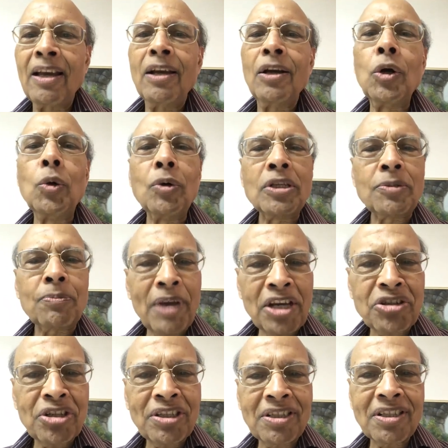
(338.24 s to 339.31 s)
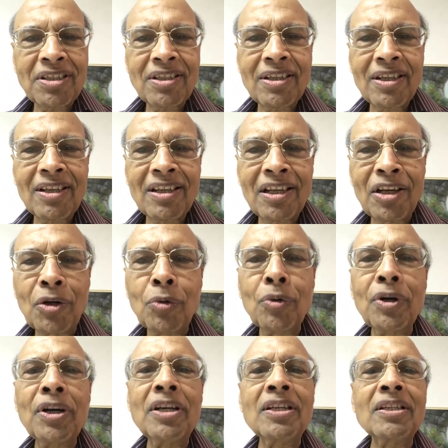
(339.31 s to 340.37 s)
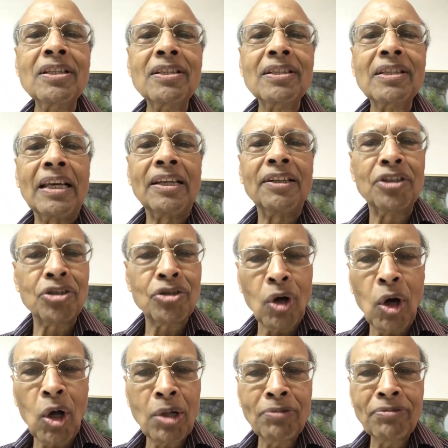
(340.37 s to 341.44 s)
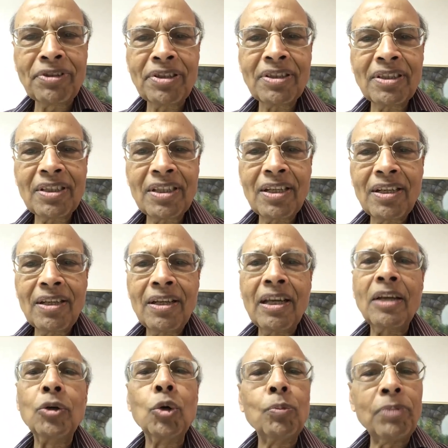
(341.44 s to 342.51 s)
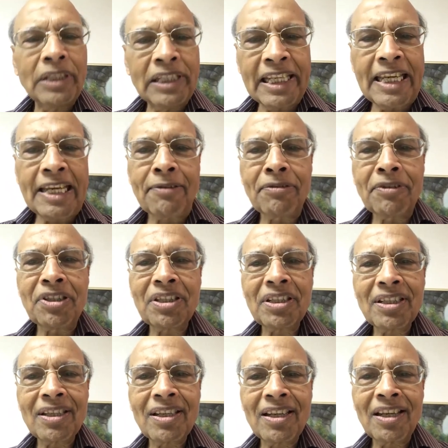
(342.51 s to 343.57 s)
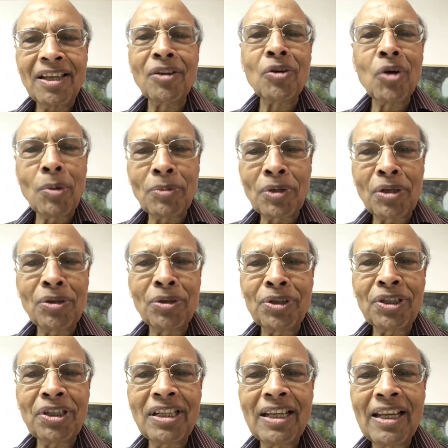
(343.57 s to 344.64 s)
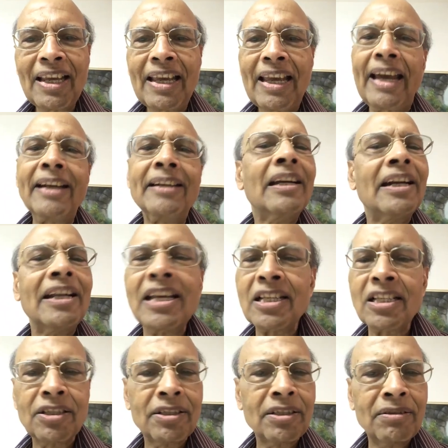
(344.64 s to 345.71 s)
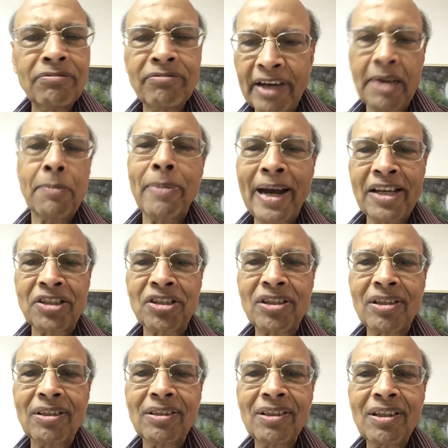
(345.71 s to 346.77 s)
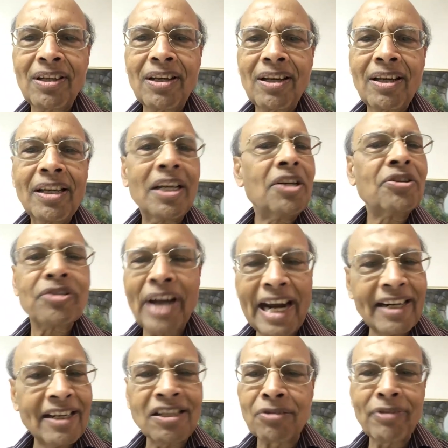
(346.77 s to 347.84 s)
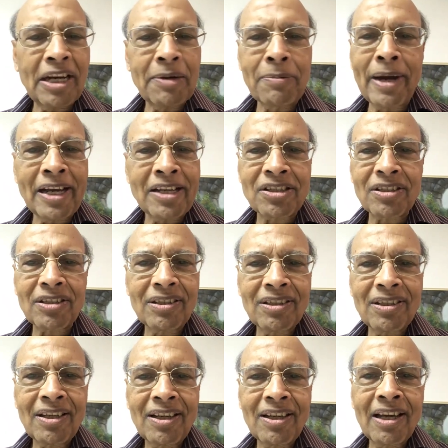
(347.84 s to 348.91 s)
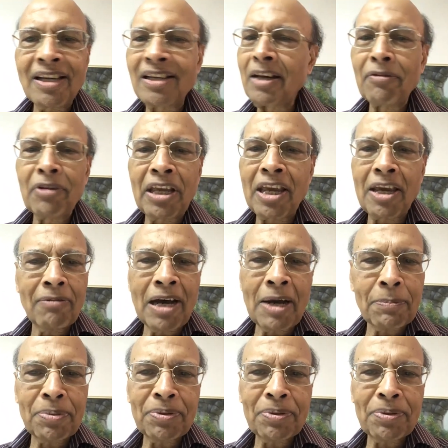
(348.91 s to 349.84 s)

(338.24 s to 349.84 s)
who was patient, who was resolved, who believed in common good and did his very best. He tried his very best and never gave up.